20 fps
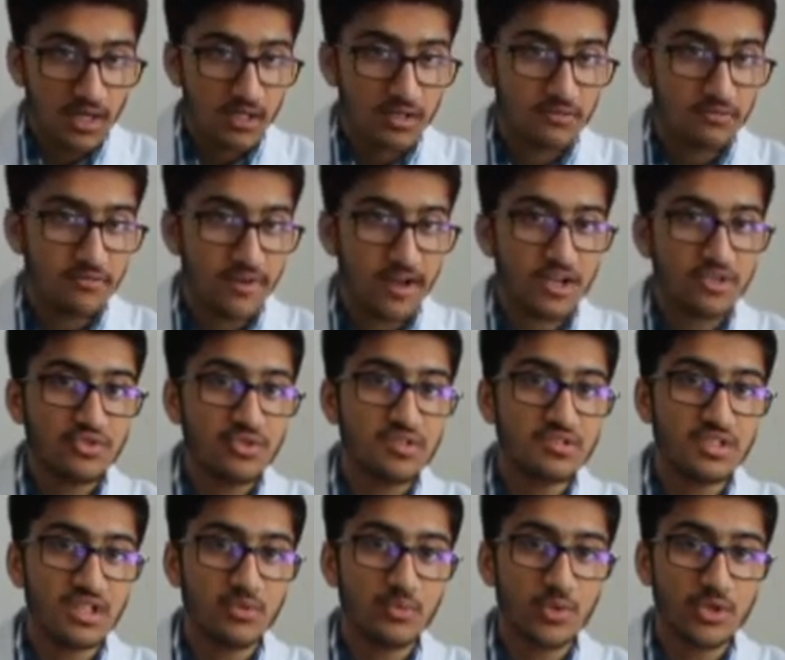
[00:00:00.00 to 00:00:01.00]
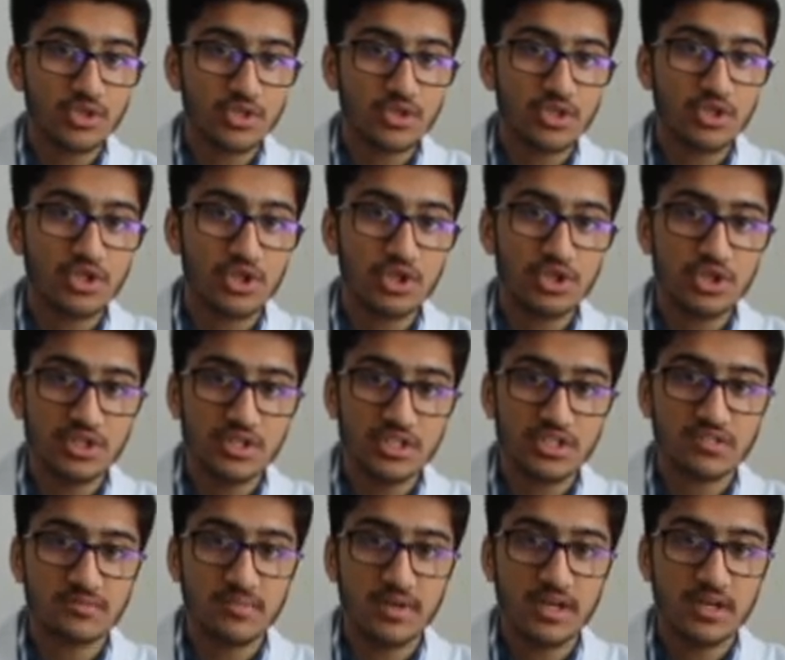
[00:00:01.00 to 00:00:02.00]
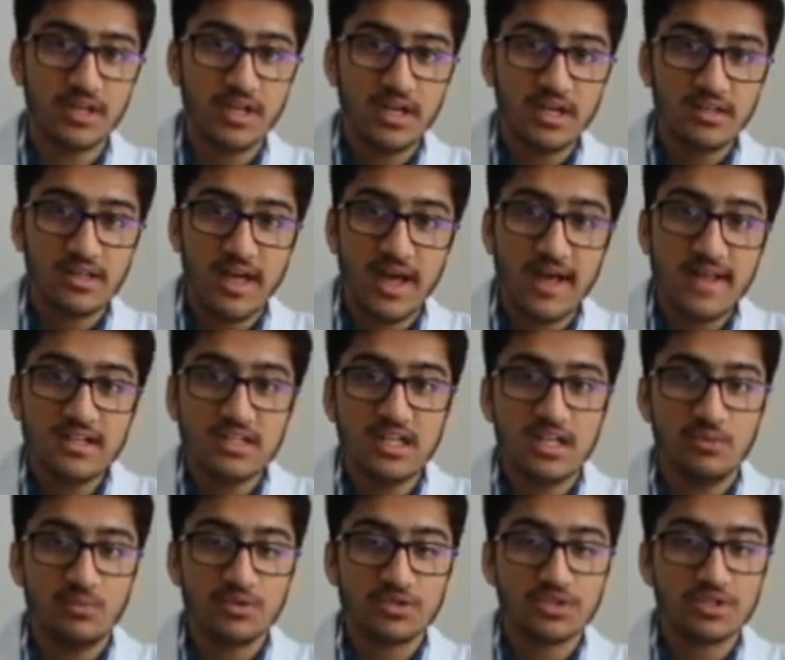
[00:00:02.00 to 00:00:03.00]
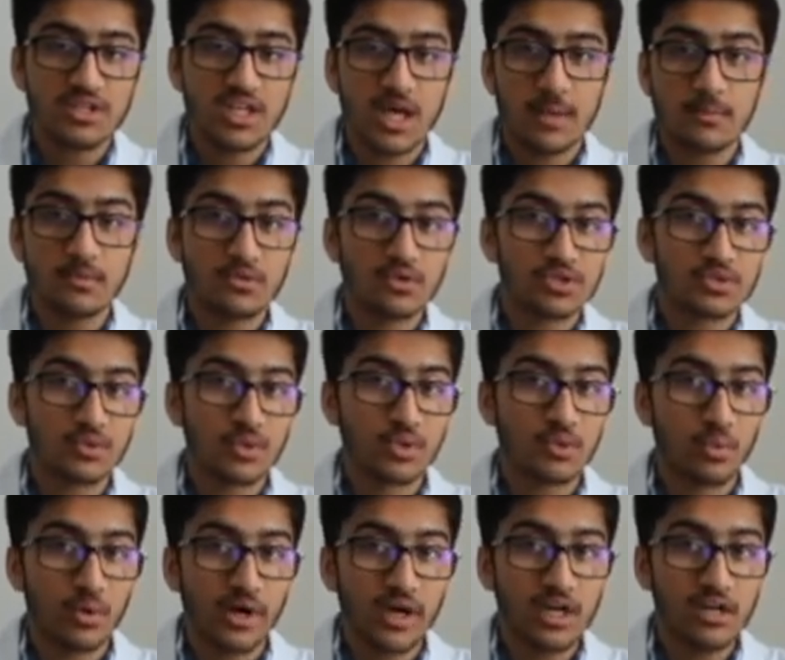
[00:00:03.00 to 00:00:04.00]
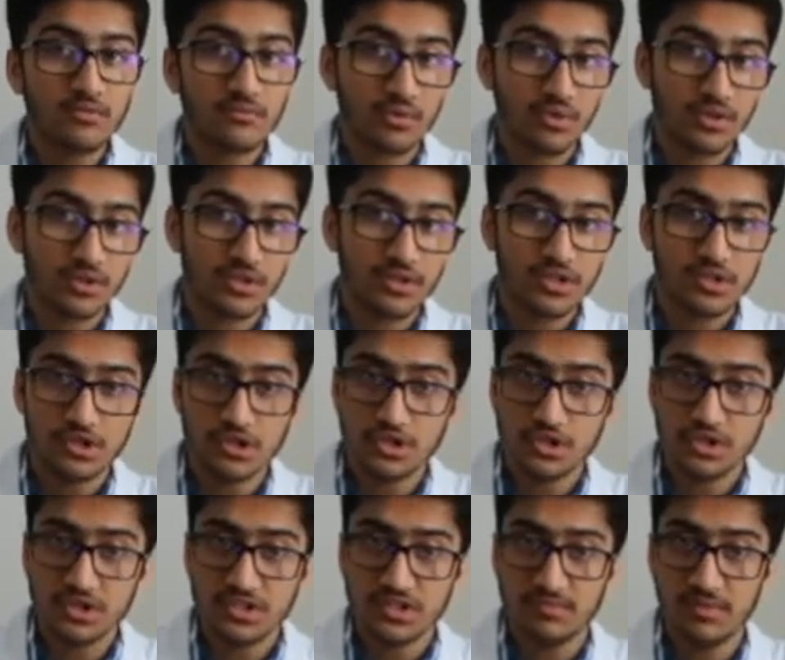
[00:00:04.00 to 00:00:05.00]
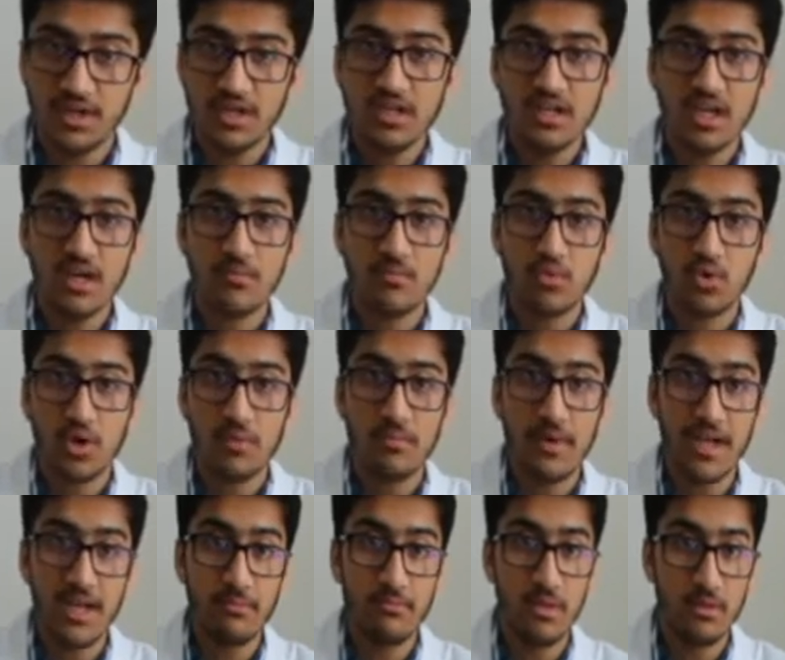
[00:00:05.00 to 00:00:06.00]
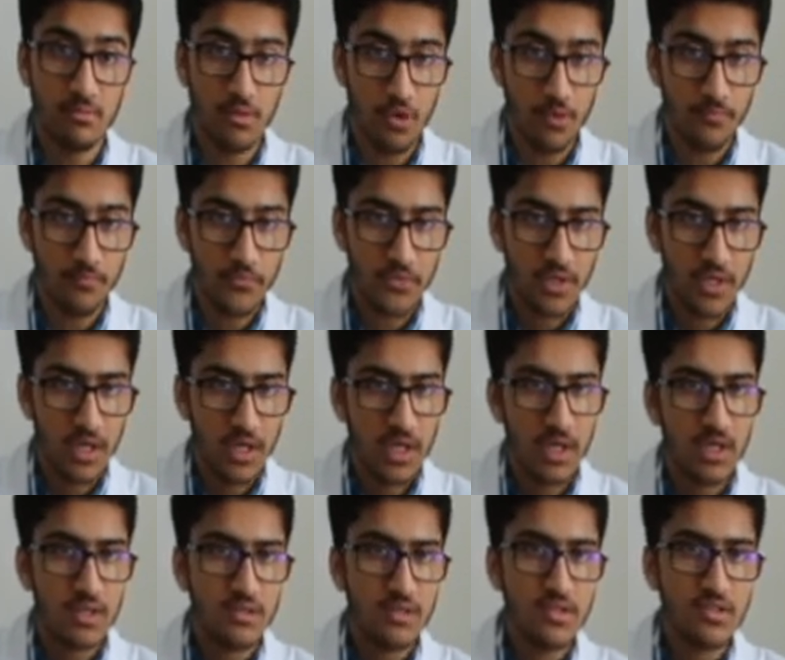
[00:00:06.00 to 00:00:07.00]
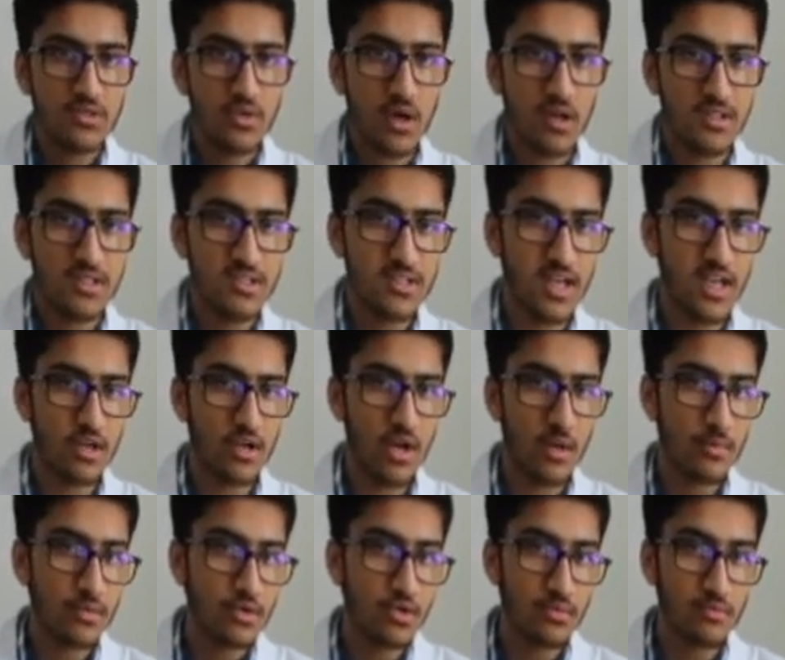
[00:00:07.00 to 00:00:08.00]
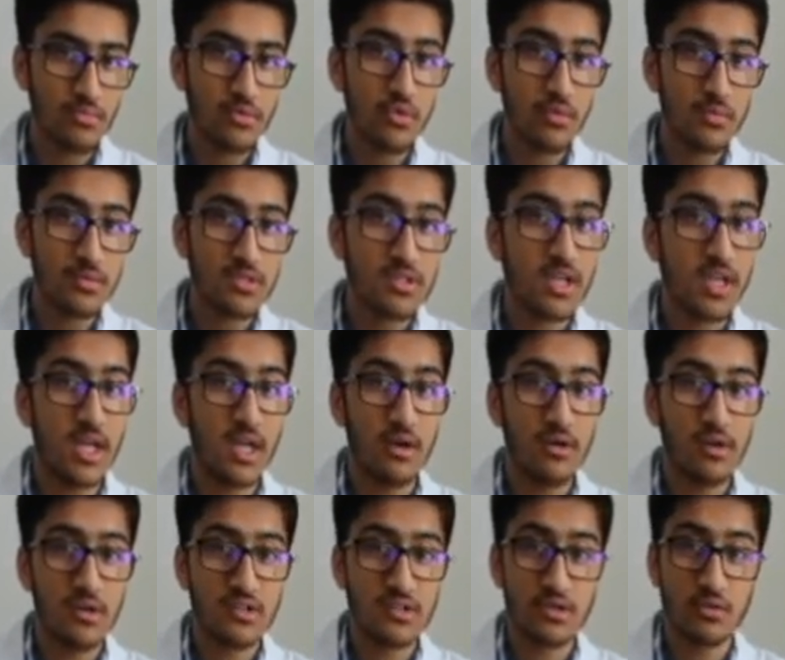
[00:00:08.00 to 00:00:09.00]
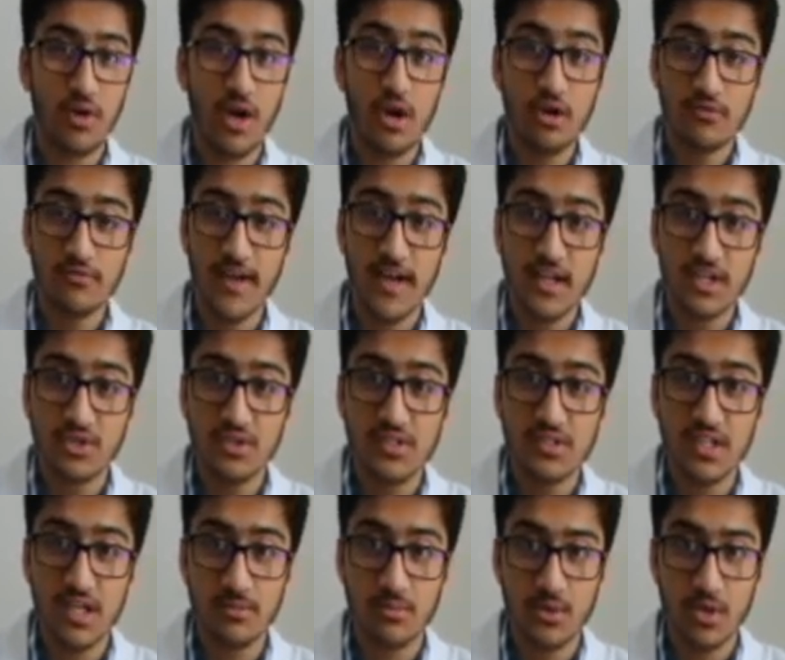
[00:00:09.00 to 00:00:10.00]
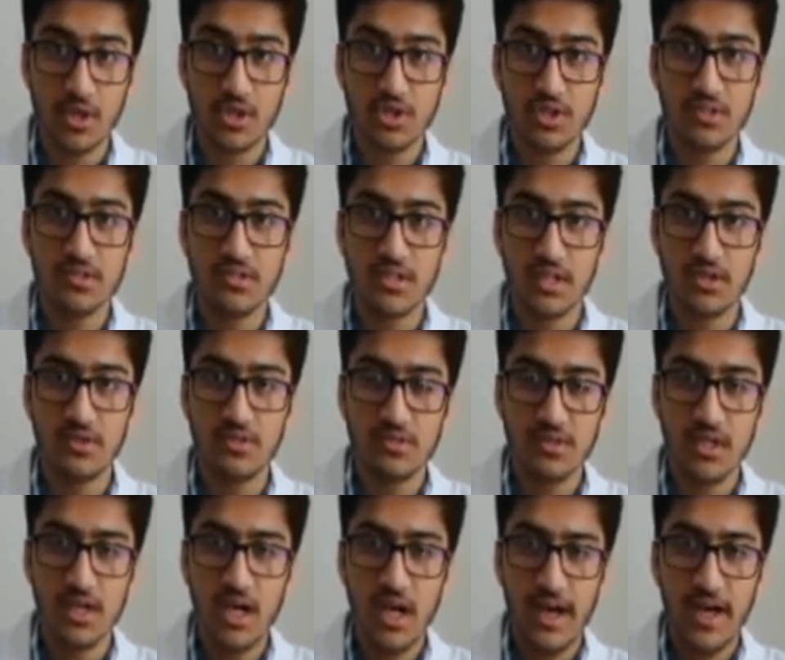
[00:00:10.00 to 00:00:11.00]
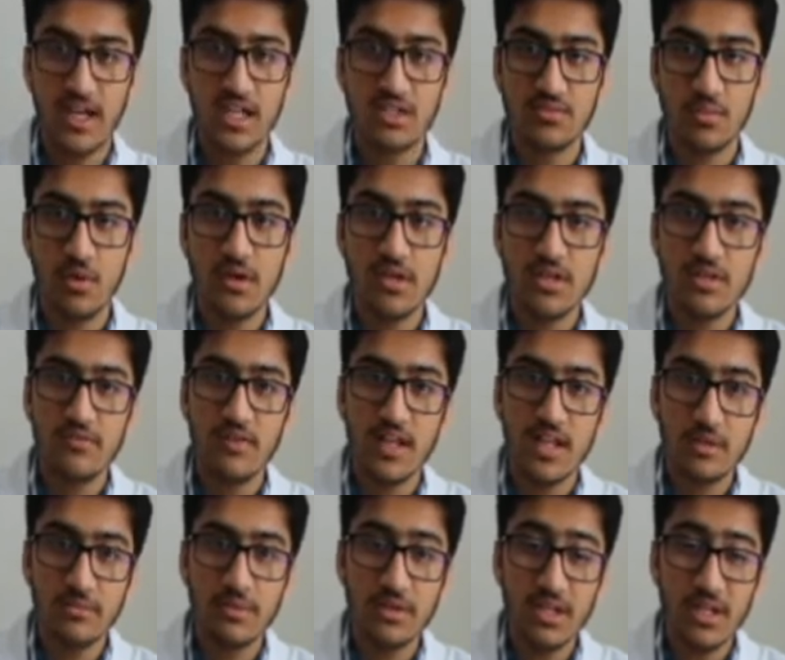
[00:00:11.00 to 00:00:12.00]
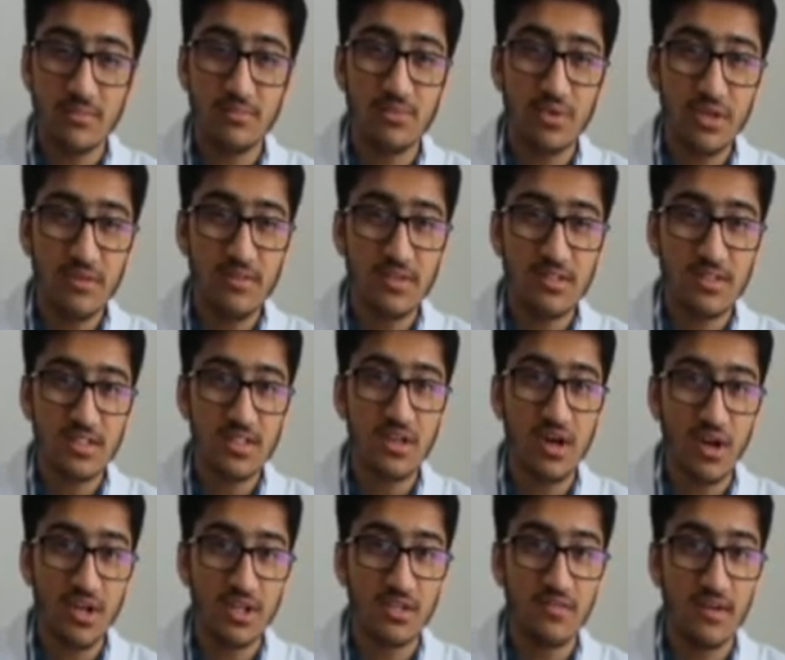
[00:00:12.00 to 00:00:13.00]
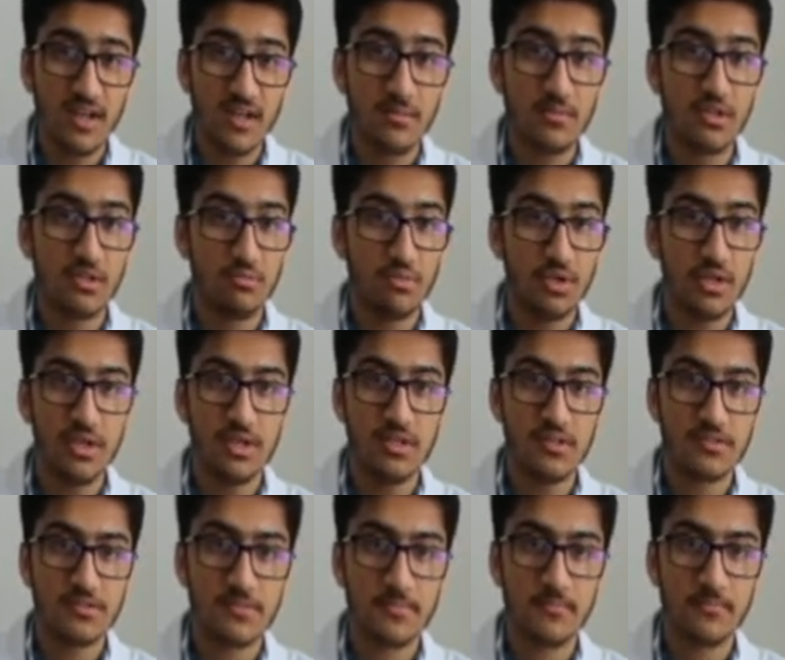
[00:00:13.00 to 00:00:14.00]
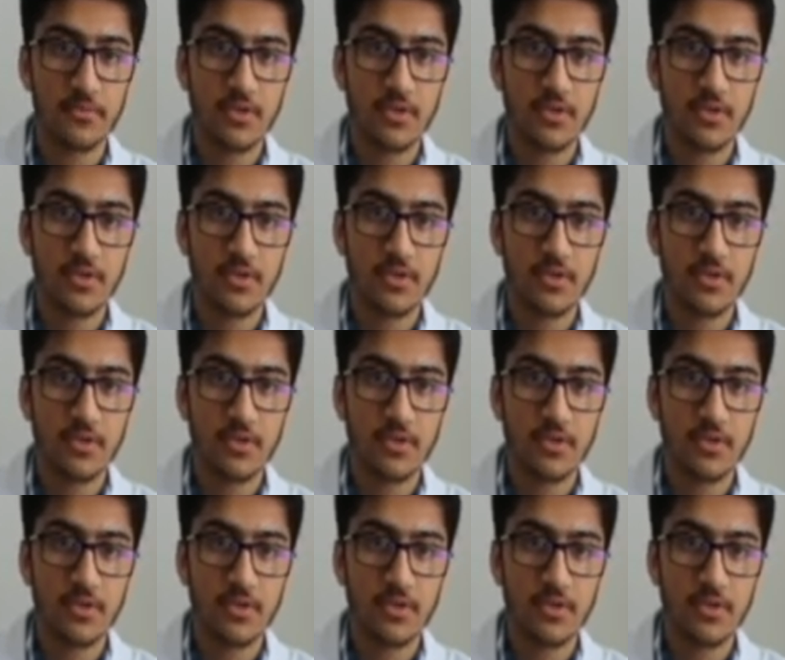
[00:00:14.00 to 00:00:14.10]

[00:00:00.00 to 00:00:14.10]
The factories in which detergent is made and in which the chemicals required for the detergent is made employ many people. This causes economical booms to areas around factories and production centers and spawn development in previously undeveloped communities.